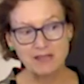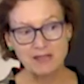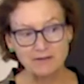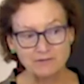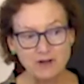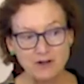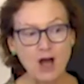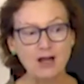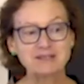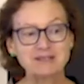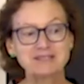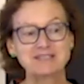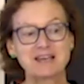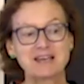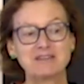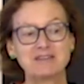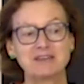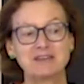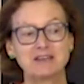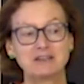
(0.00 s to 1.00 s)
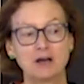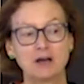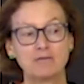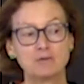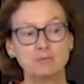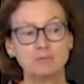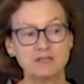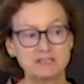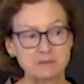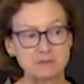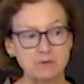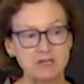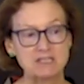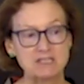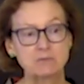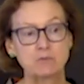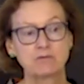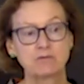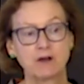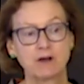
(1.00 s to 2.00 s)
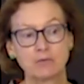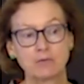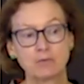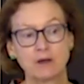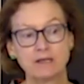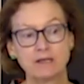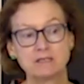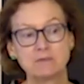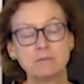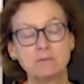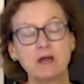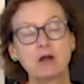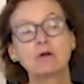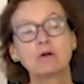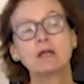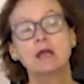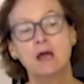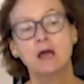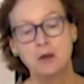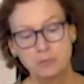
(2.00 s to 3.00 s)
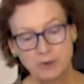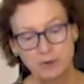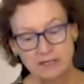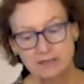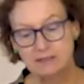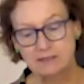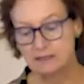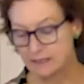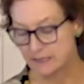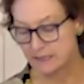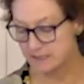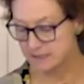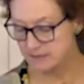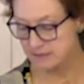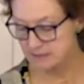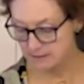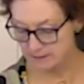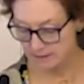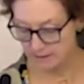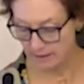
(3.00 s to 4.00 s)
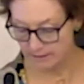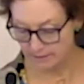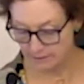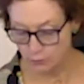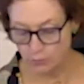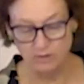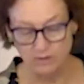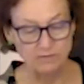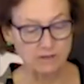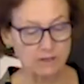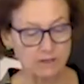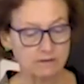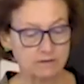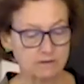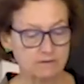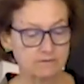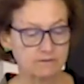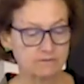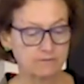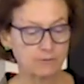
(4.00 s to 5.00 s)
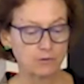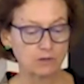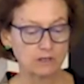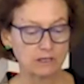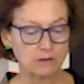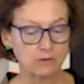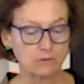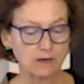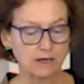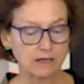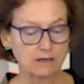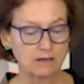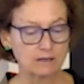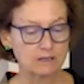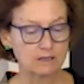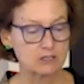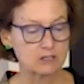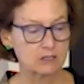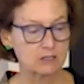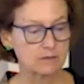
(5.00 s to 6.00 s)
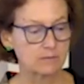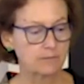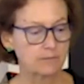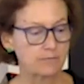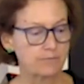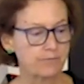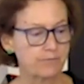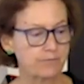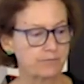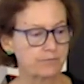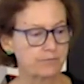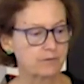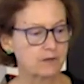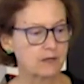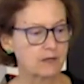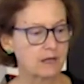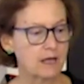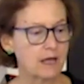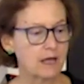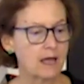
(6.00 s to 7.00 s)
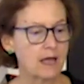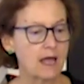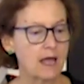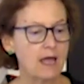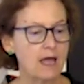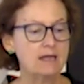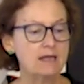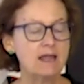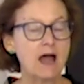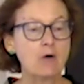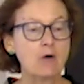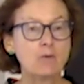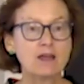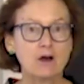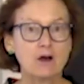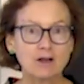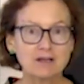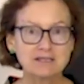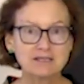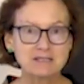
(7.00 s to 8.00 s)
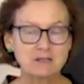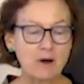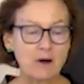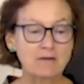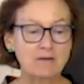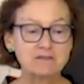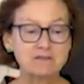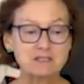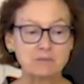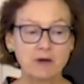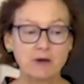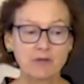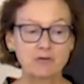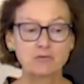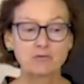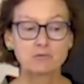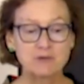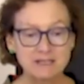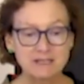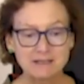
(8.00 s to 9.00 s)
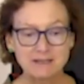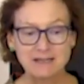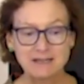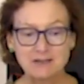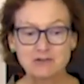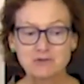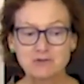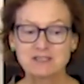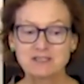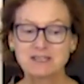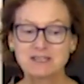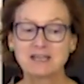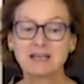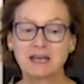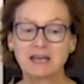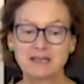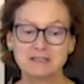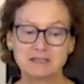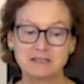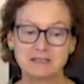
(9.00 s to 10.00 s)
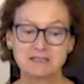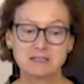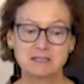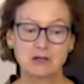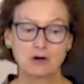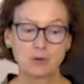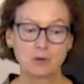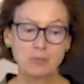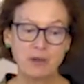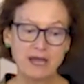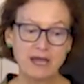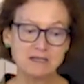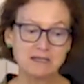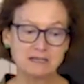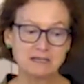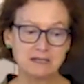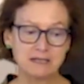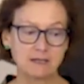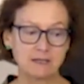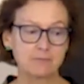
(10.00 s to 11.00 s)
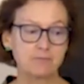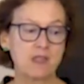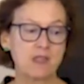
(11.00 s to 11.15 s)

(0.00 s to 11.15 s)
They have not said that governments must provide a right to marry, but at least an equivalent or legal recognition. Now, we also have some other really interesting cases that are pending.